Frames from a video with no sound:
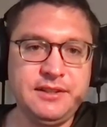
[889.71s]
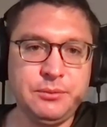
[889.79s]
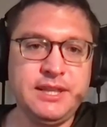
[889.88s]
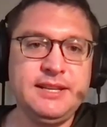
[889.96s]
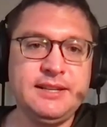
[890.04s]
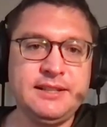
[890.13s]

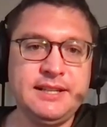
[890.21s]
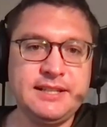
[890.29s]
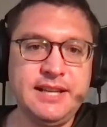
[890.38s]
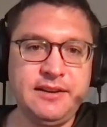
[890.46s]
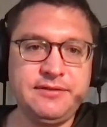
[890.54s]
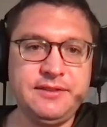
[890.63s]
with healing
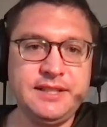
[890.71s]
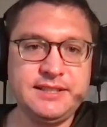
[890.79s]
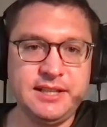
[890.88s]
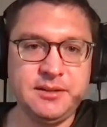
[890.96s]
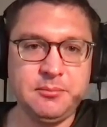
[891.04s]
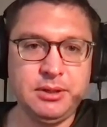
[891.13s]

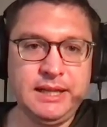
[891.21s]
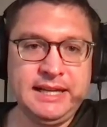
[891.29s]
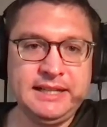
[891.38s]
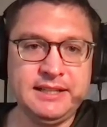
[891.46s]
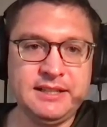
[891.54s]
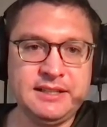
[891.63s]
deafness and
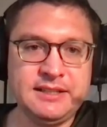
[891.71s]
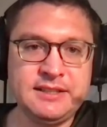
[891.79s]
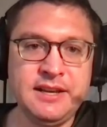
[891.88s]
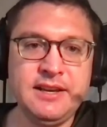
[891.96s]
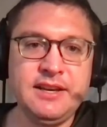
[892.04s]
blindness.